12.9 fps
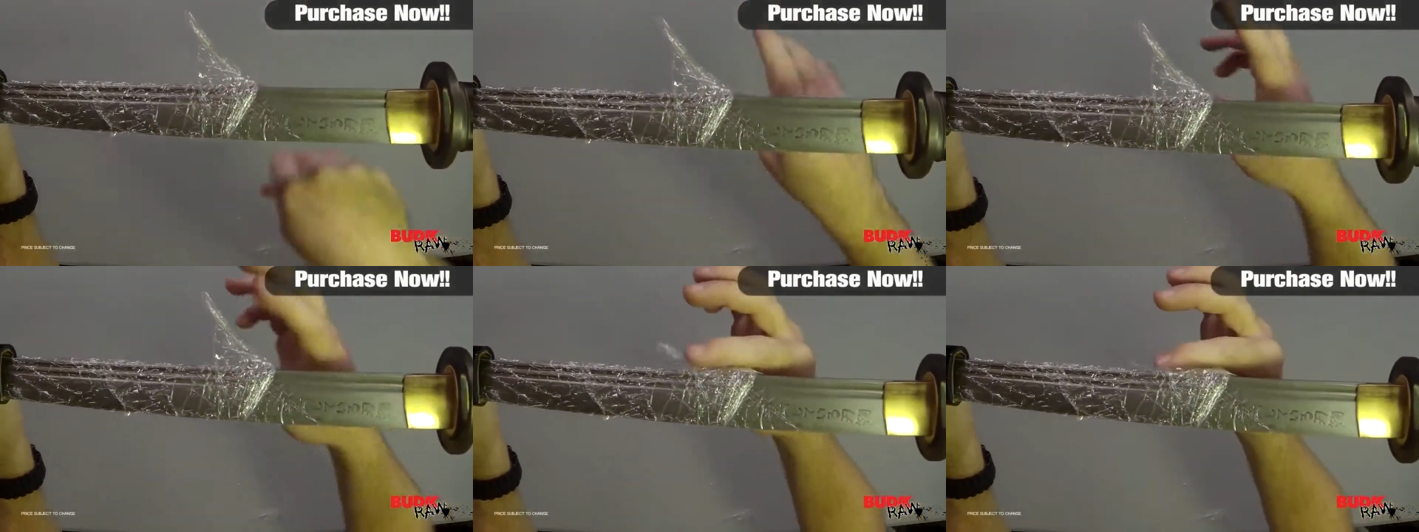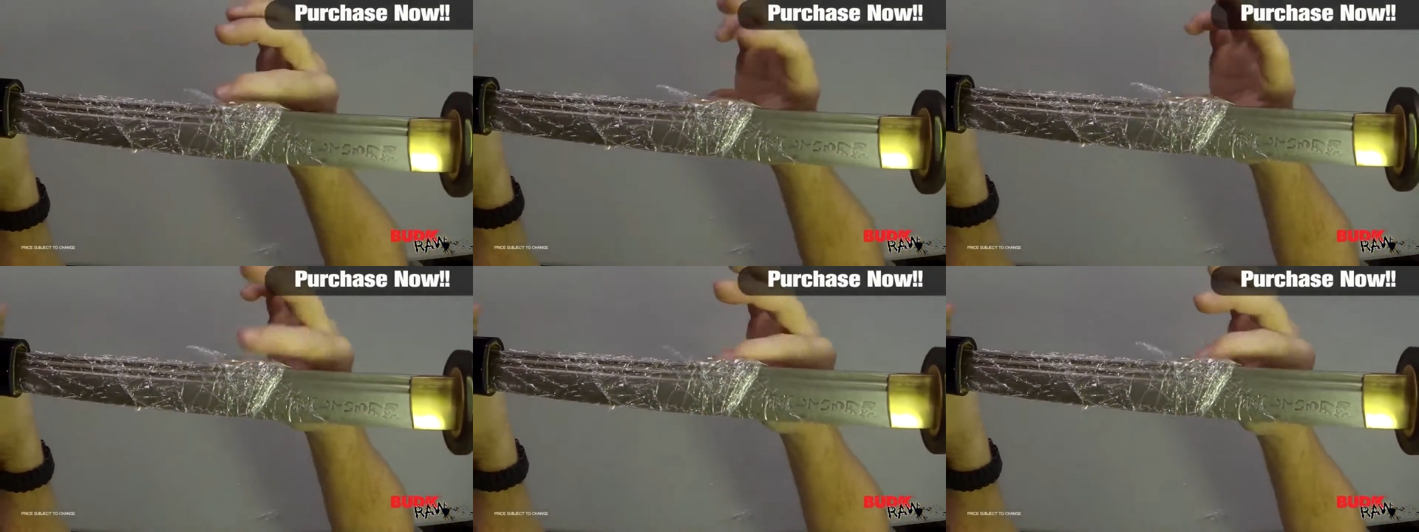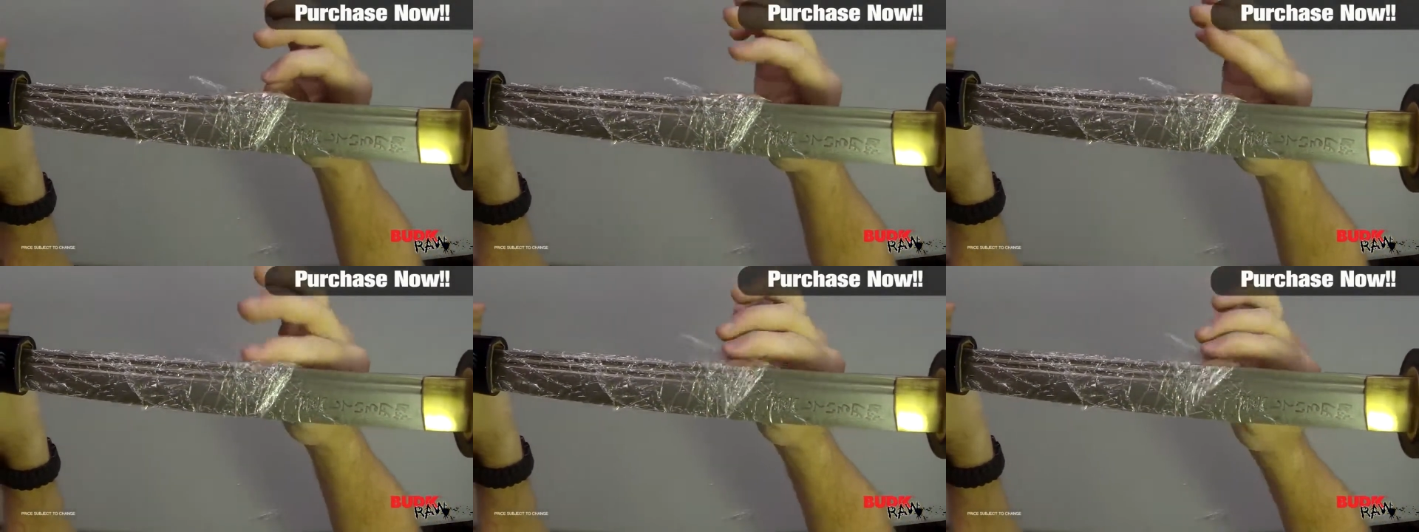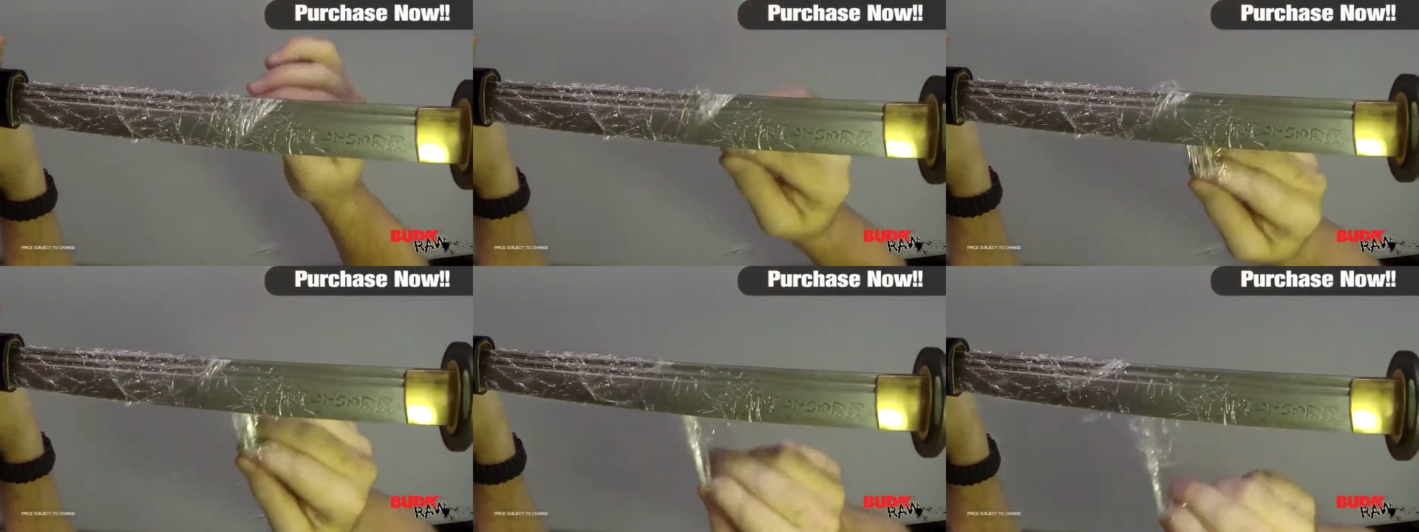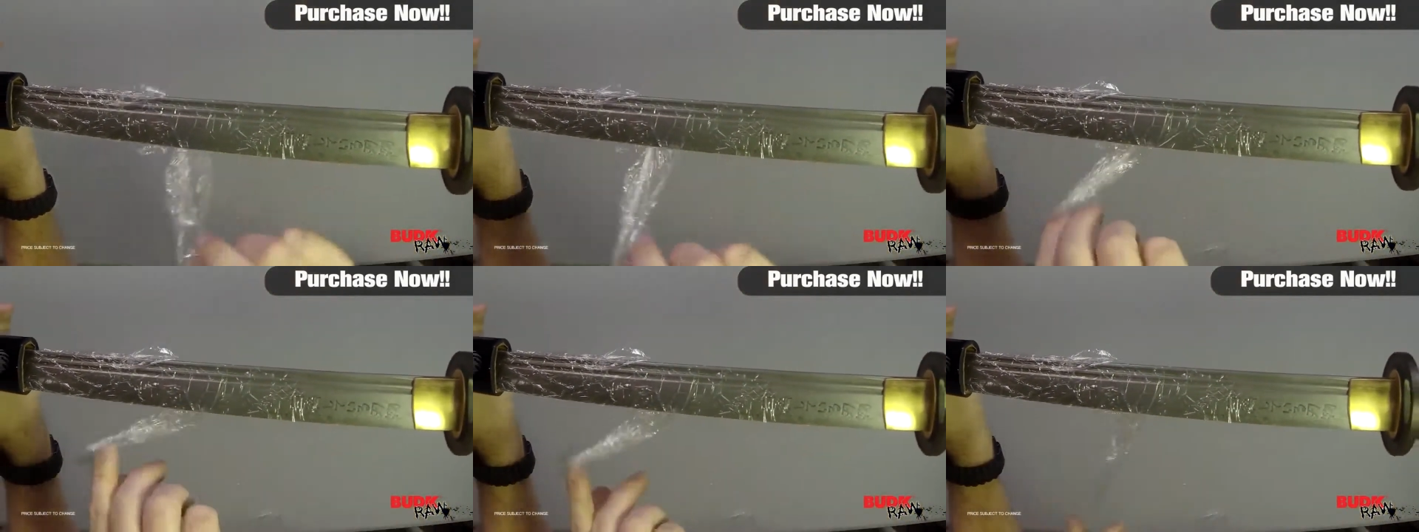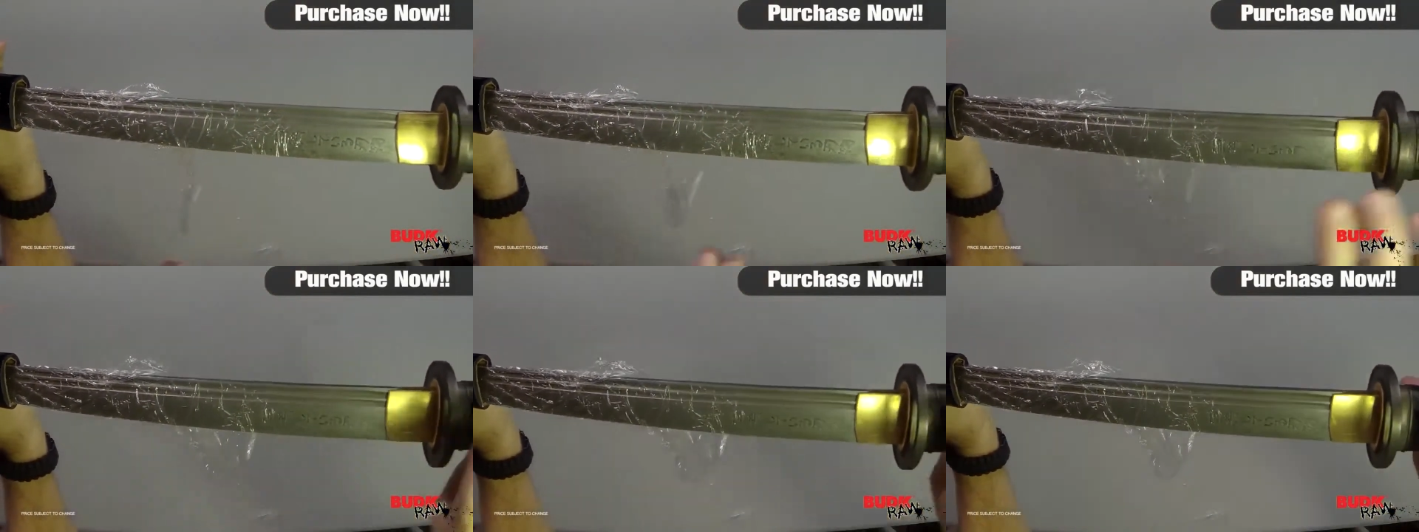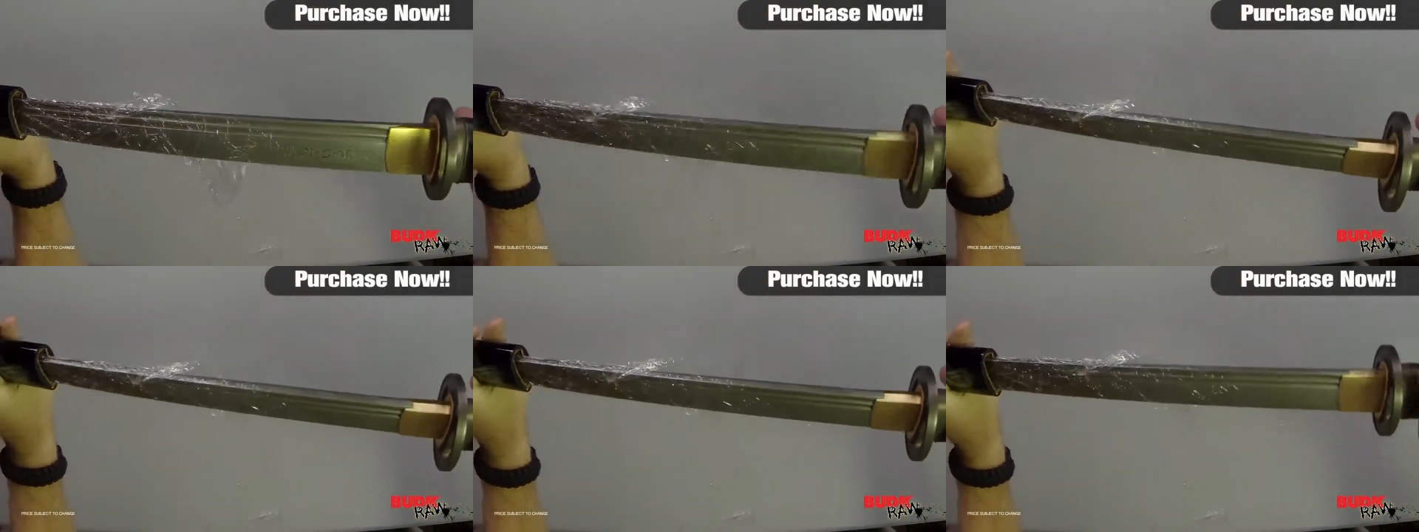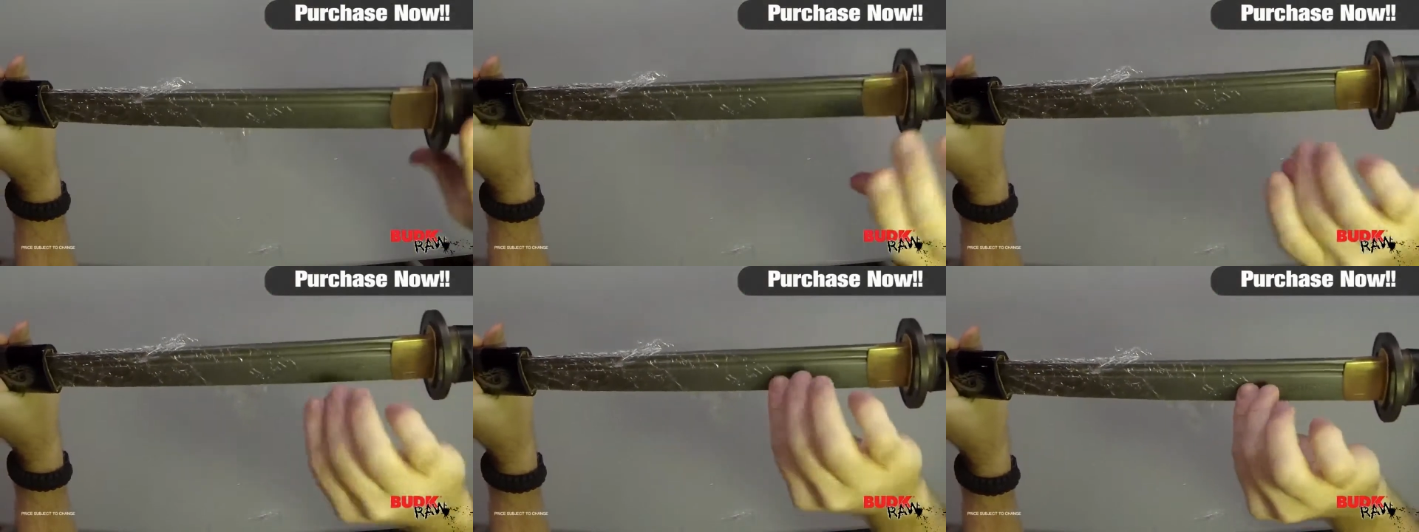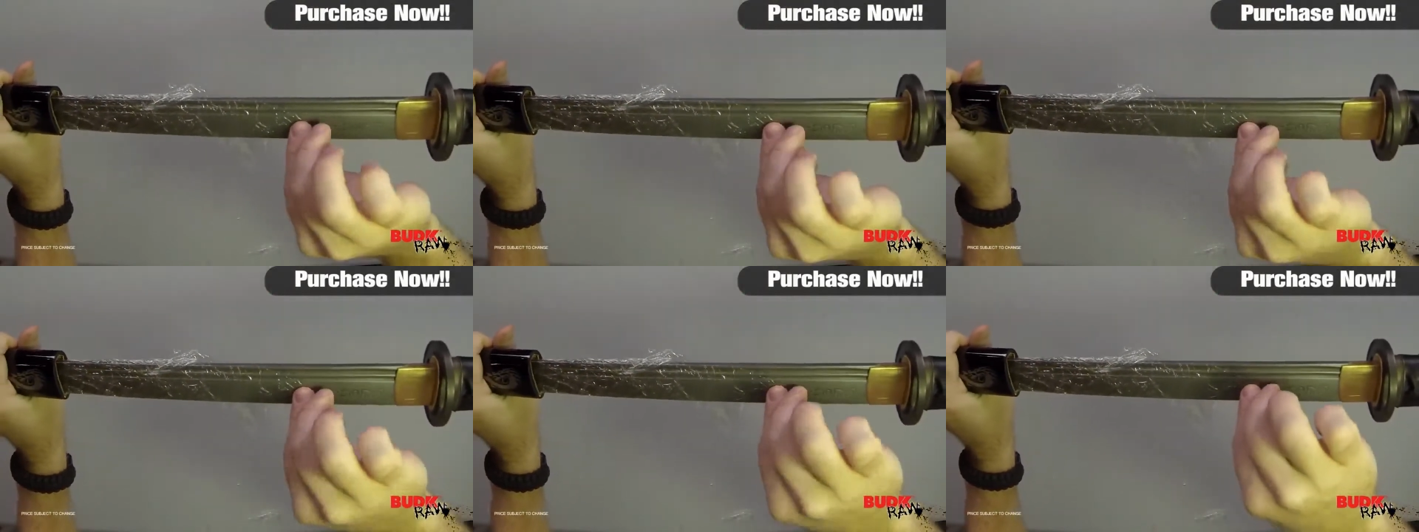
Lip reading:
[unreadable: no face in view]